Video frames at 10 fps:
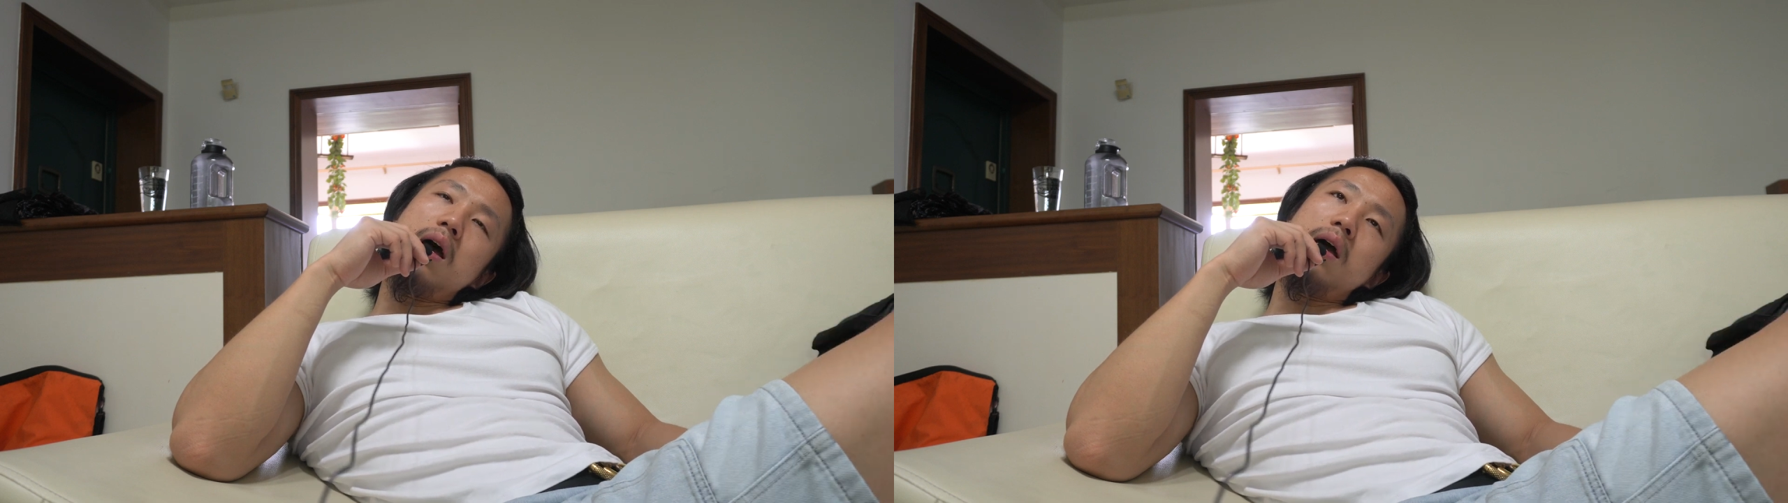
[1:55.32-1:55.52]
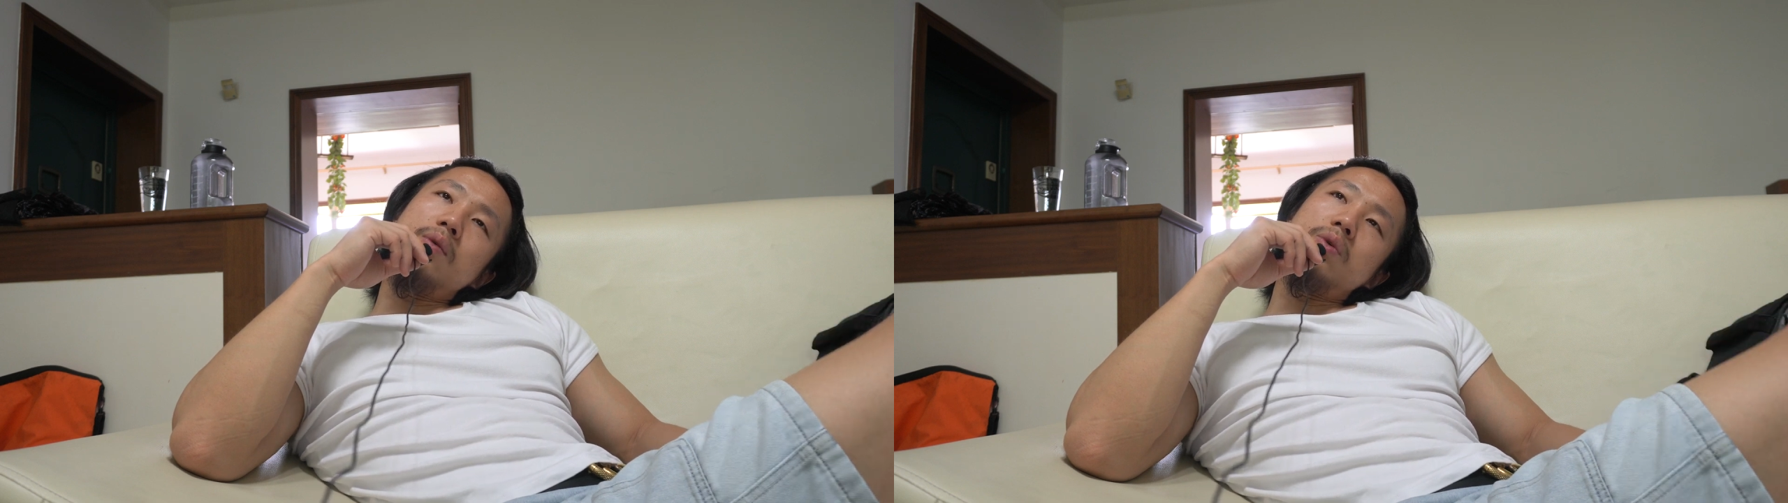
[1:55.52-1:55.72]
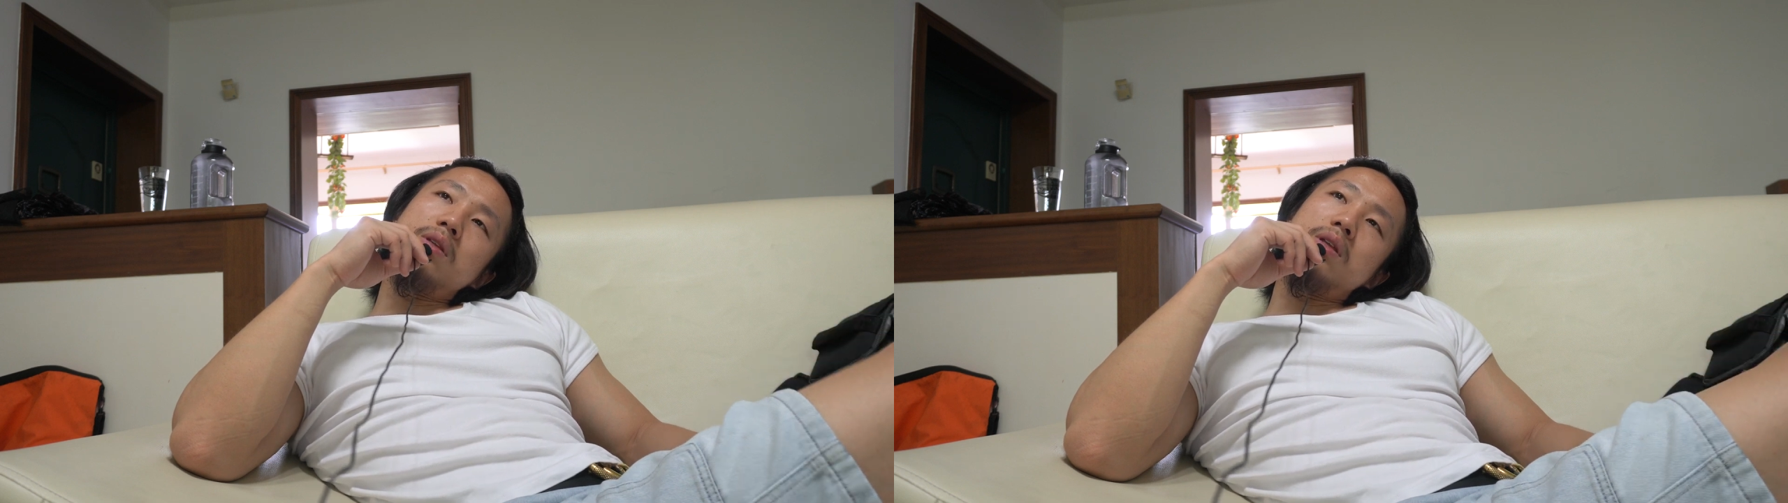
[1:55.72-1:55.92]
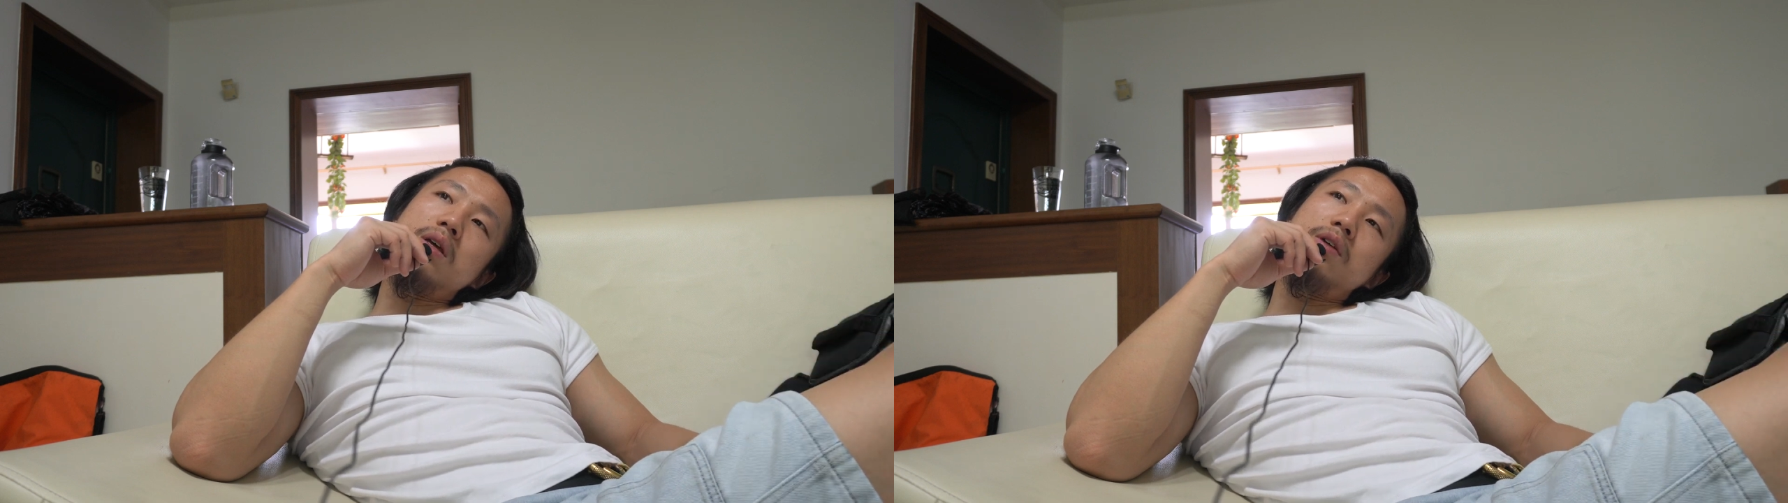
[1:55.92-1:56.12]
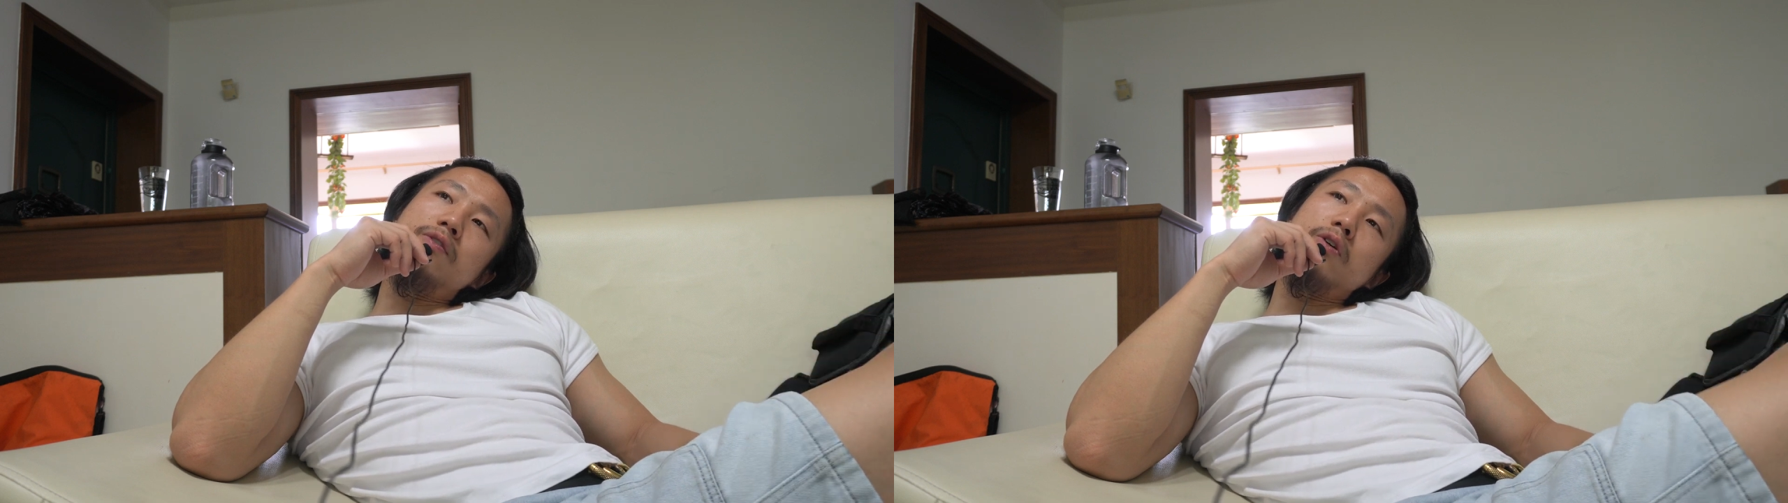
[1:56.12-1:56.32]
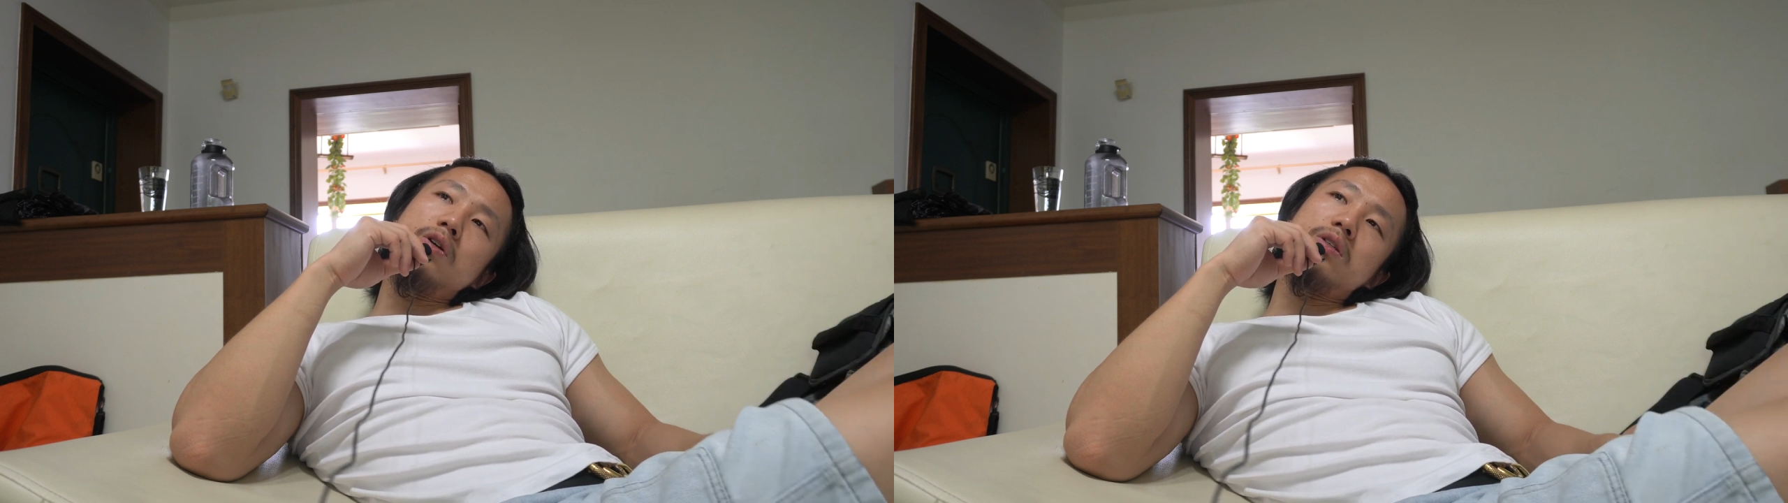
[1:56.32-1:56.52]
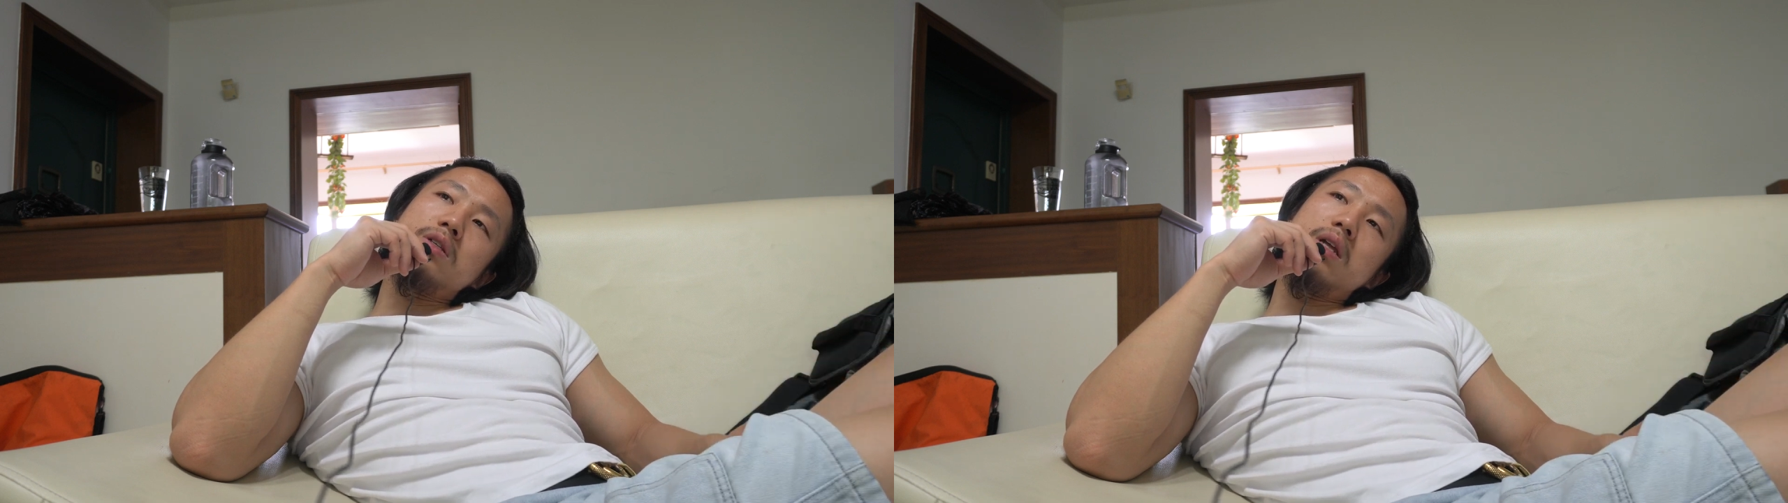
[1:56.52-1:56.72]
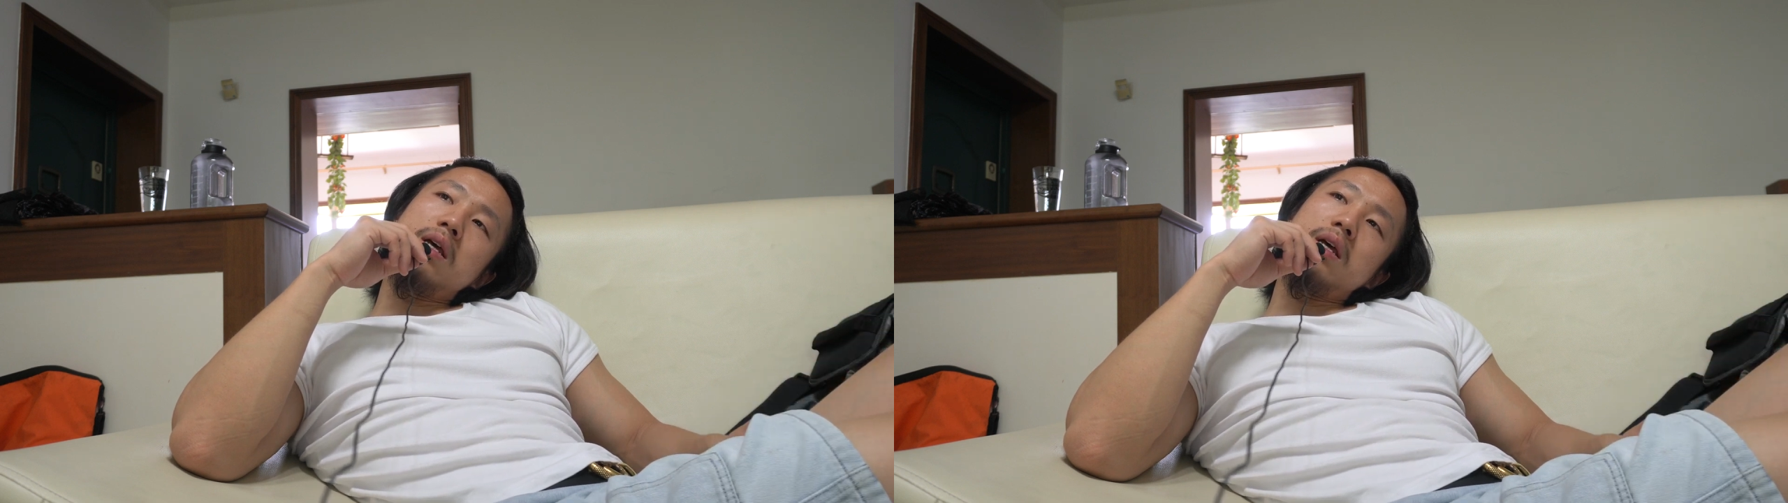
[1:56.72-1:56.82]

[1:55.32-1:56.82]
I went there first,